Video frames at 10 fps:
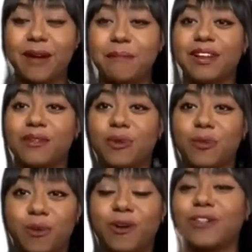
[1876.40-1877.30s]
but in the
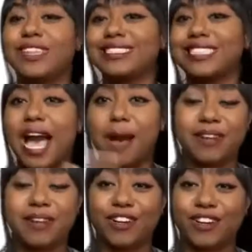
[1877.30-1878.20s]
world that's
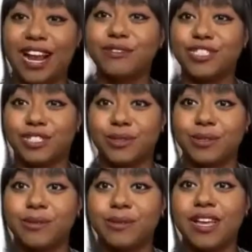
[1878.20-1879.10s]
happening around
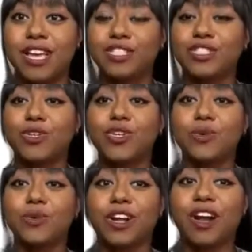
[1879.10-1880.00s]
you. So
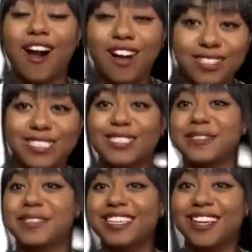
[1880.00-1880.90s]
you are
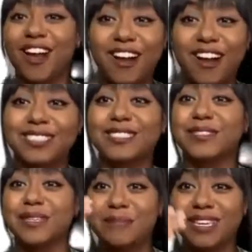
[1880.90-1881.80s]
constantly
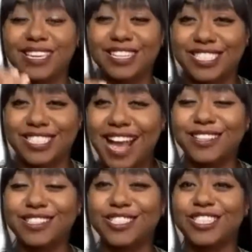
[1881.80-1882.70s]
being
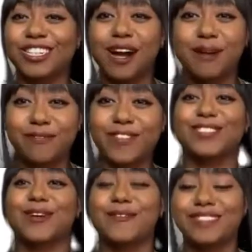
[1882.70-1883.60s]
challenged. Your
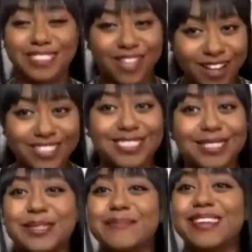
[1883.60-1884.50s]
comfort zone is
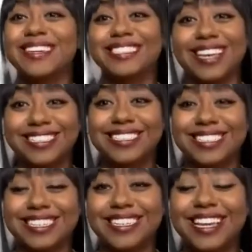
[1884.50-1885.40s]
constantly being
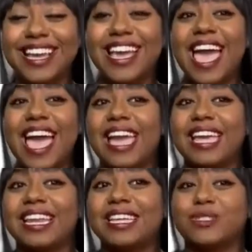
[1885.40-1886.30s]
tested. Yeah.
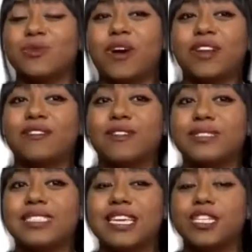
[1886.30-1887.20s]
And it's one of
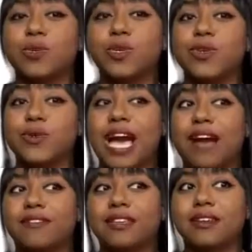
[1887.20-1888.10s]
those things where you
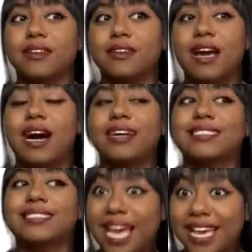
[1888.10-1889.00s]
have to
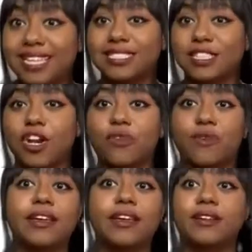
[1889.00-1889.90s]
assess on a
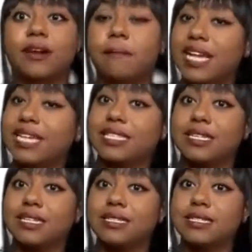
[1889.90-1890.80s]
regular
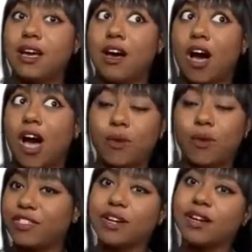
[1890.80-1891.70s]
basis on
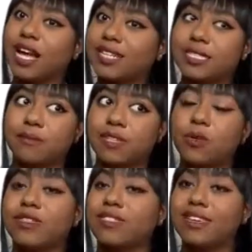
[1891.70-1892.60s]
whether or not
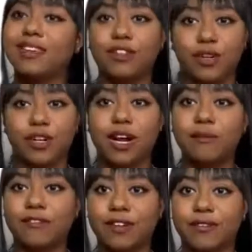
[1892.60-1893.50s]
something within your
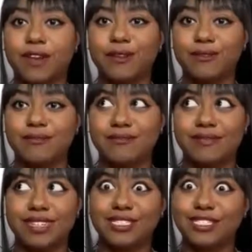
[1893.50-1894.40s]
comfort realm
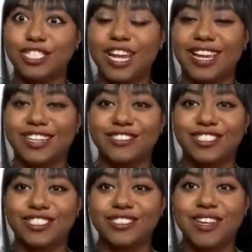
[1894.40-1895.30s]
needs to
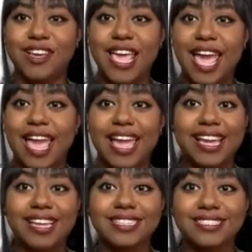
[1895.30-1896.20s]
change.
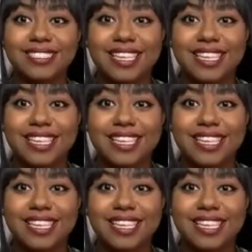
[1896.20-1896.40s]
And